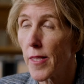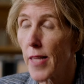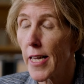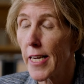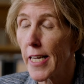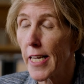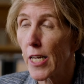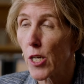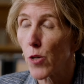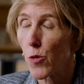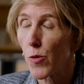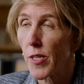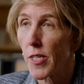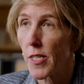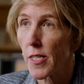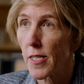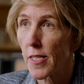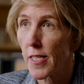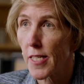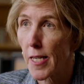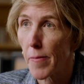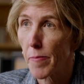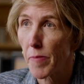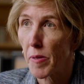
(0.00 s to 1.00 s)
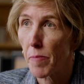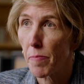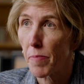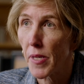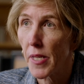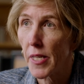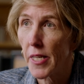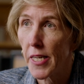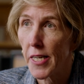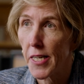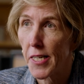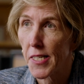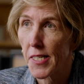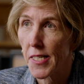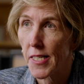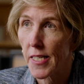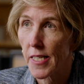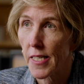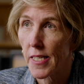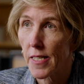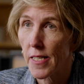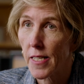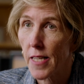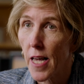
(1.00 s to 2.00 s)
that increase susceptibility to
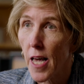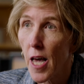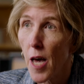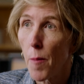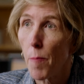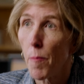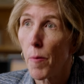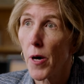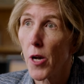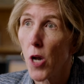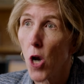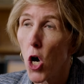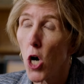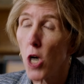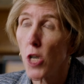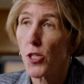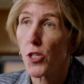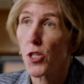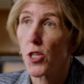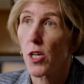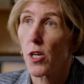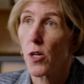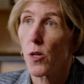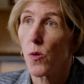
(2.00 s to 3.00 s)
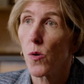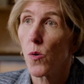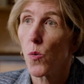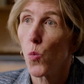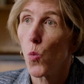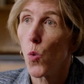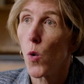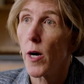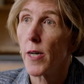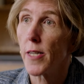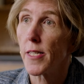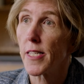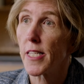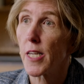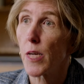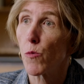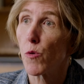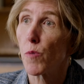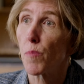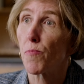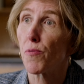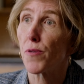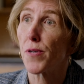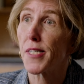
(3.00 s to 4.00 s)
disease, but also ones that
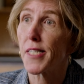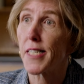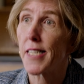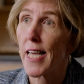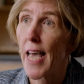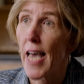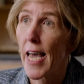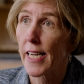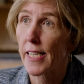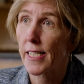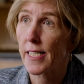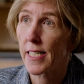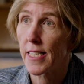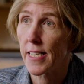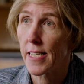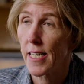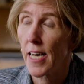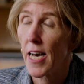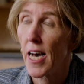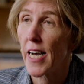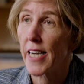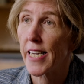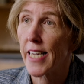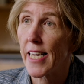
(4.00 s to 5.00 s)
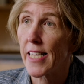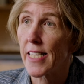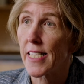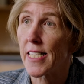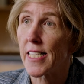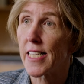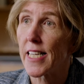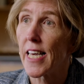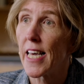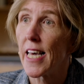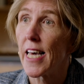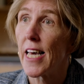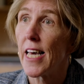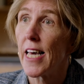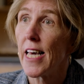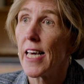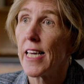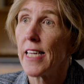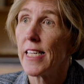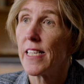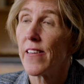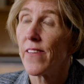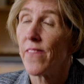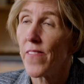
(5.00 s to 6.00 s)
would protect against
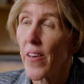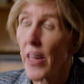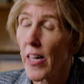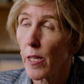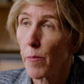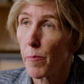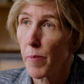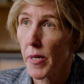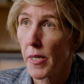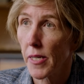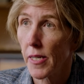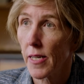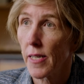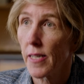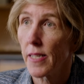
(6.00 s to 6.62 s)
developing